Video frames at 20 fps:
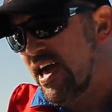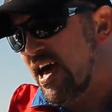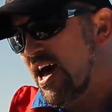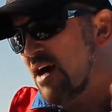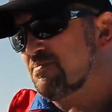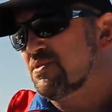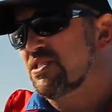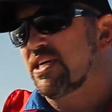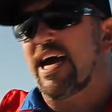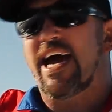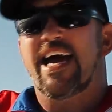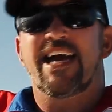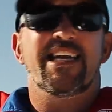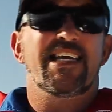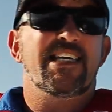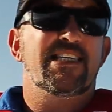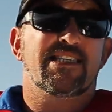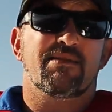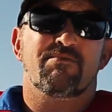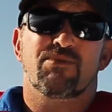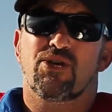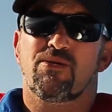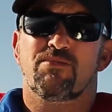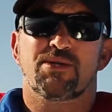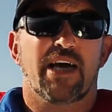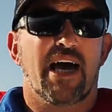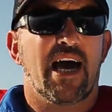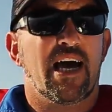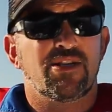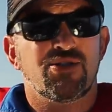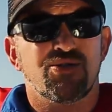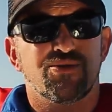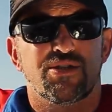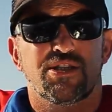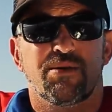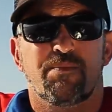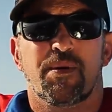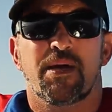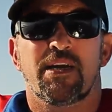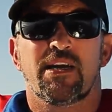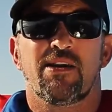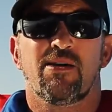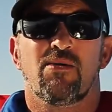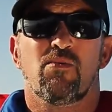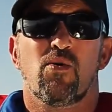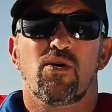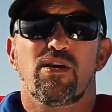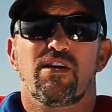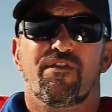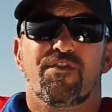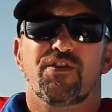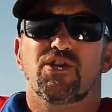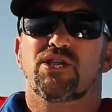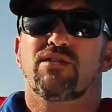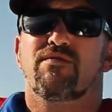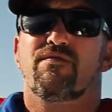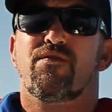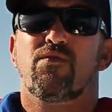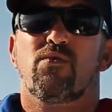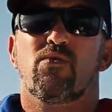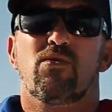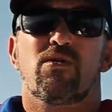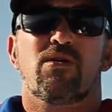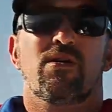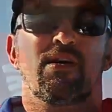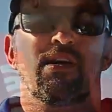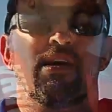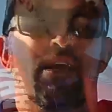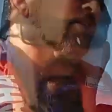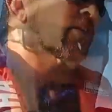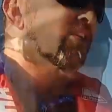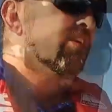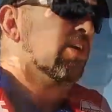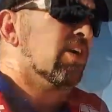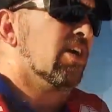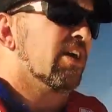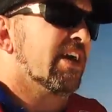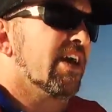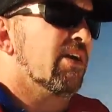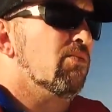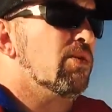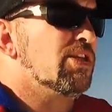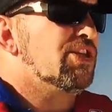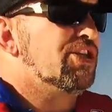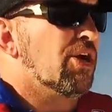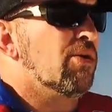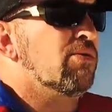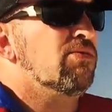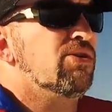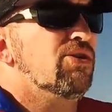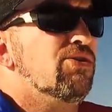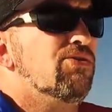up to 80, sometimes 100, depending on what you're fishing for. Okay, we don't